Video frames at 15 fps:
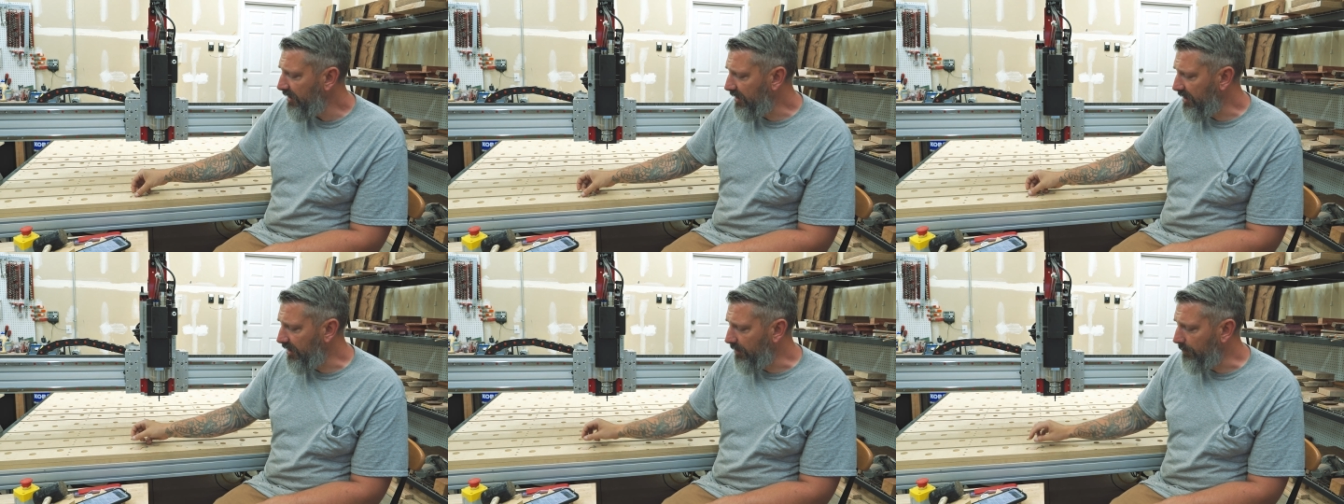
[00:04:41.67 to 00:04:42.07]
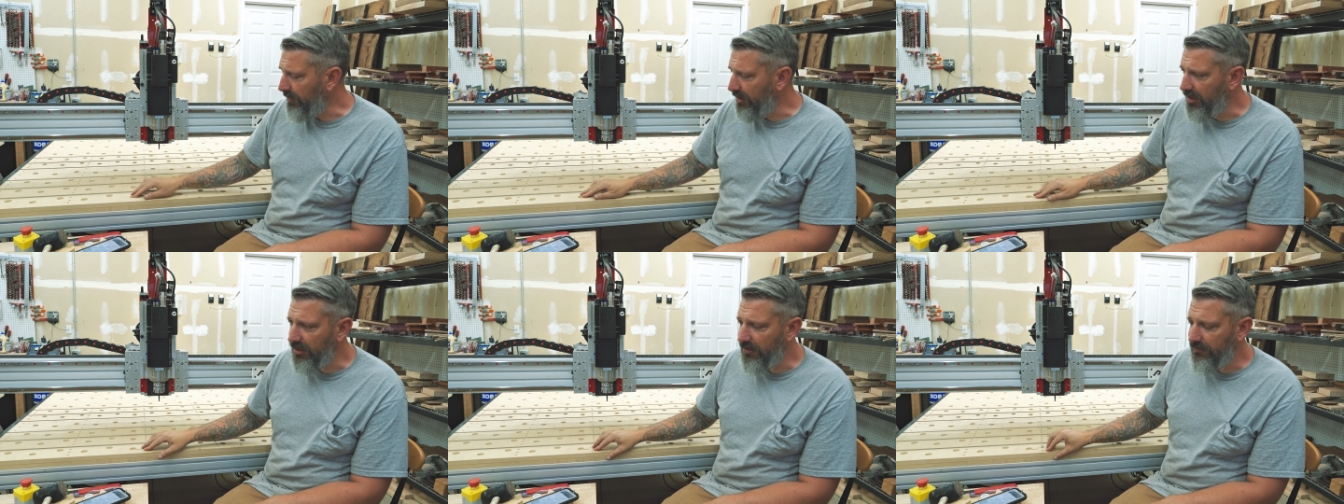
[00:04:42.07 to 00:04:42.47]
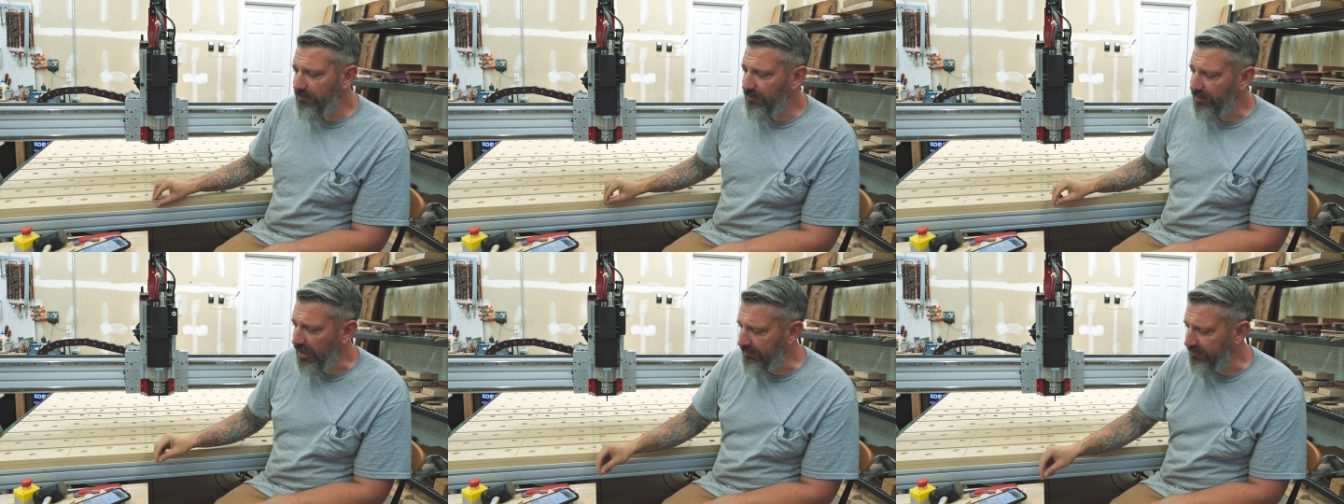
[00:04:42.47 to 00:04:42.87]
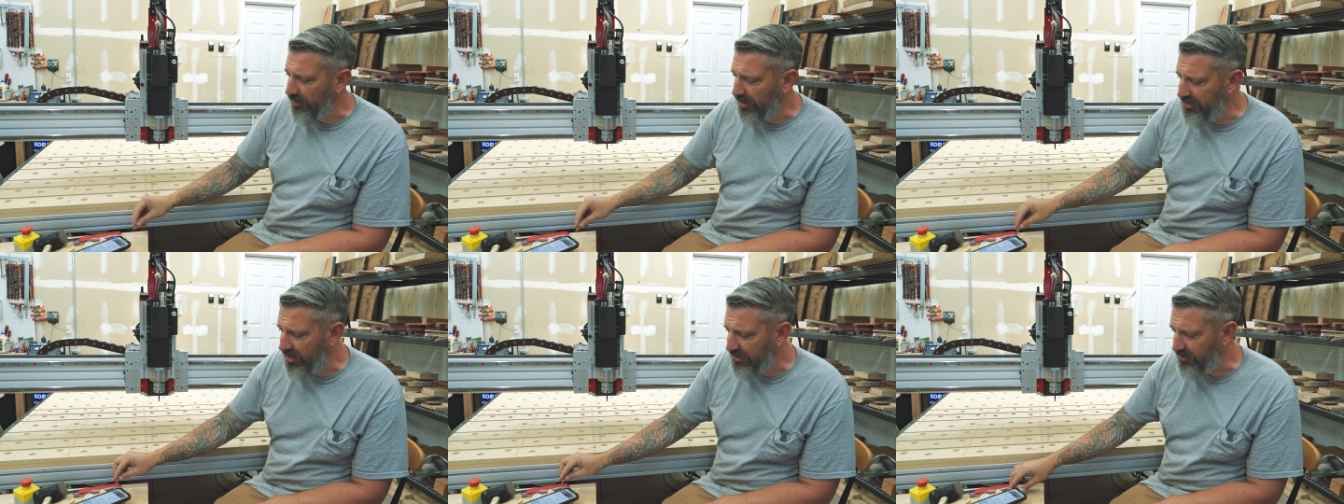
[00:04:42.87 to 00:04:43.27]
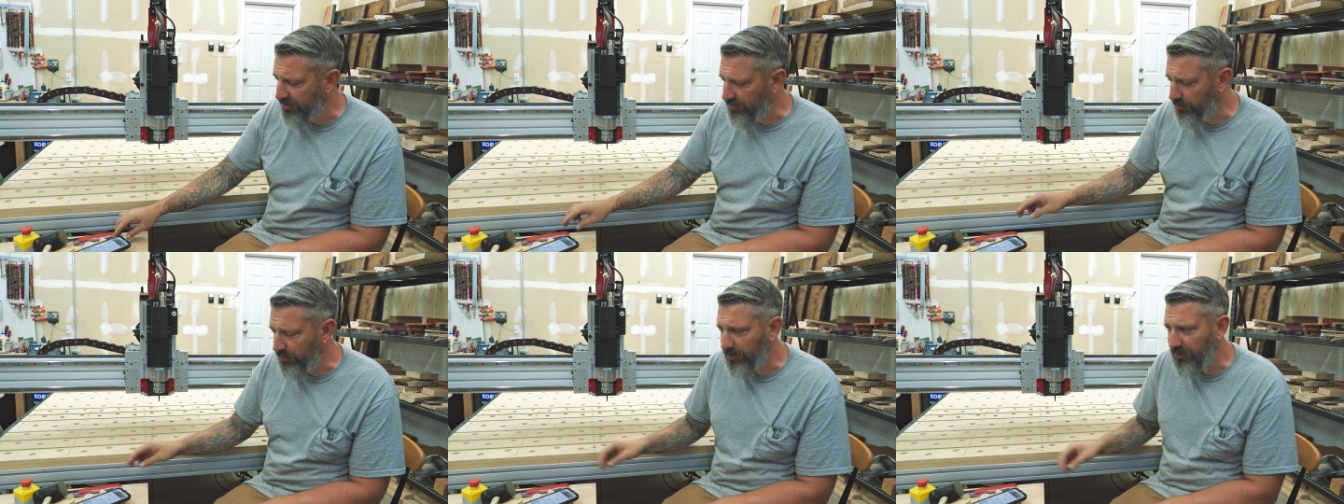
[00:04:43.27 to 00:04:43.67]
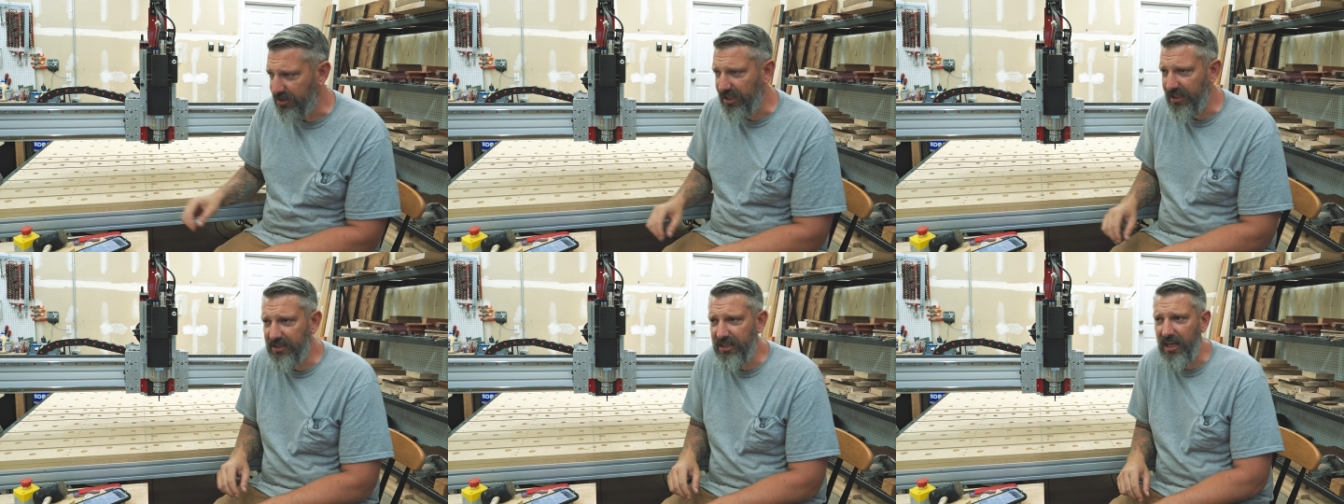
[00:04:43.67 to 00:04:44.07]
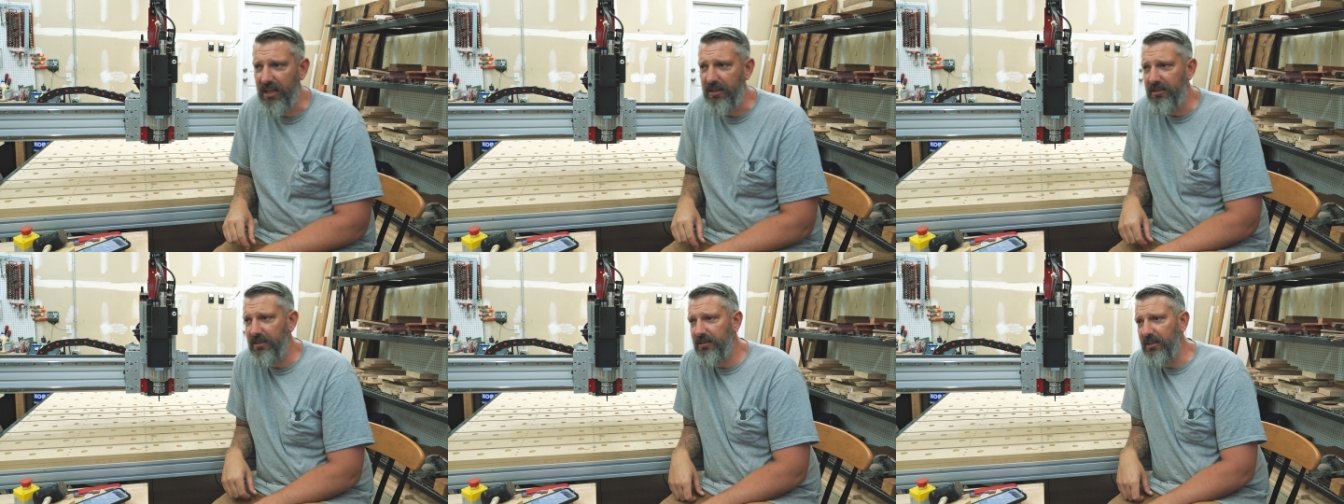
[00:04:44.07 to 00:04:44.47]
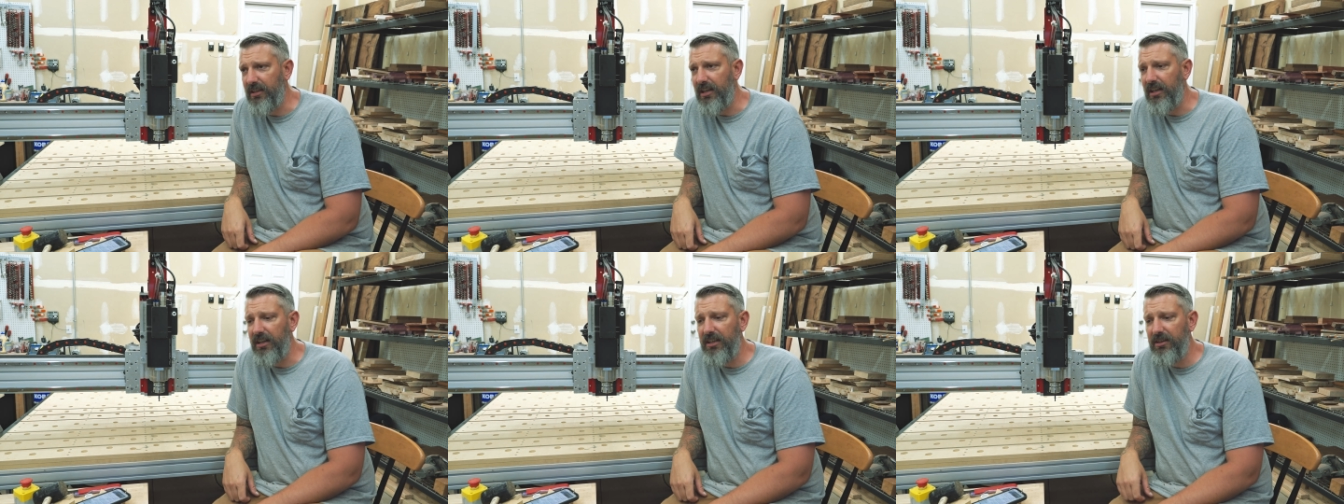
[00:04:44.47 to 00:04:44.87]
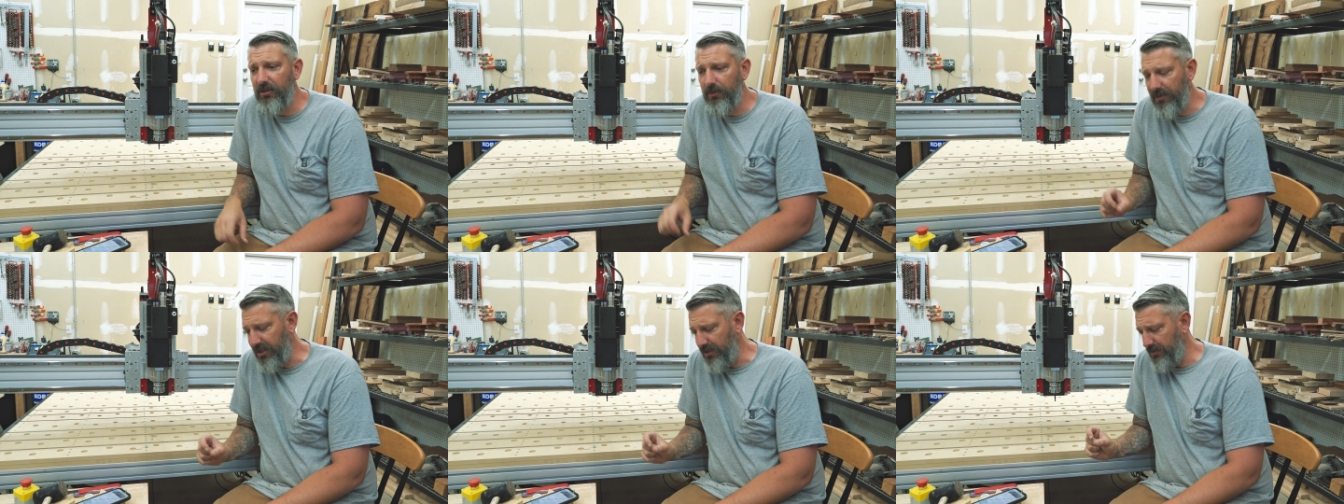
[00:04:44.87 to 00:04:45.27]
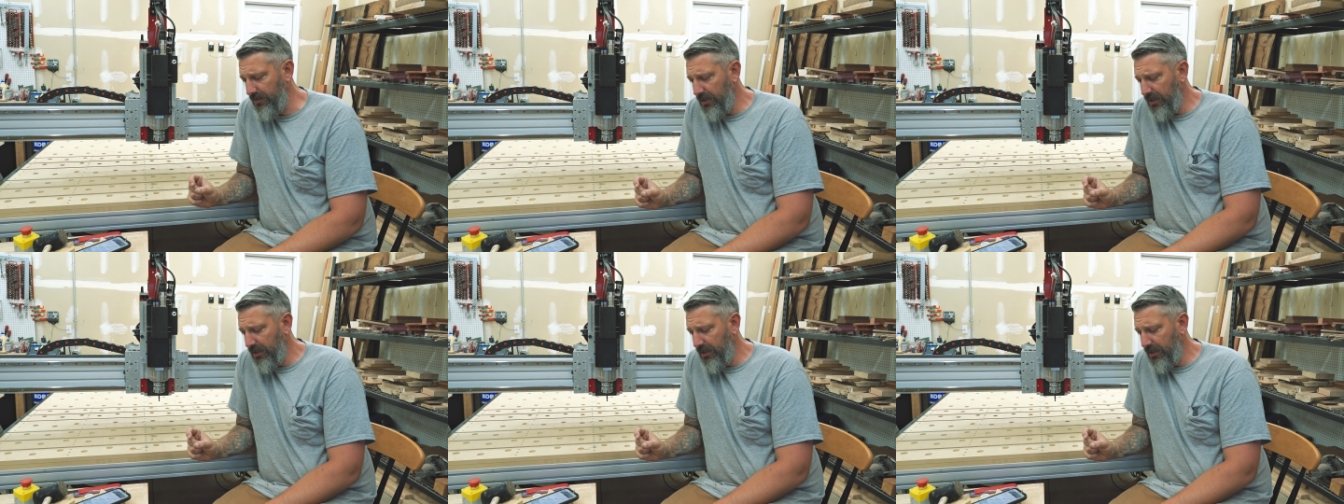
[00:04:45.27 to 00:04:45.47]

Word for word: getting above after I changed the tool to get that uh, increment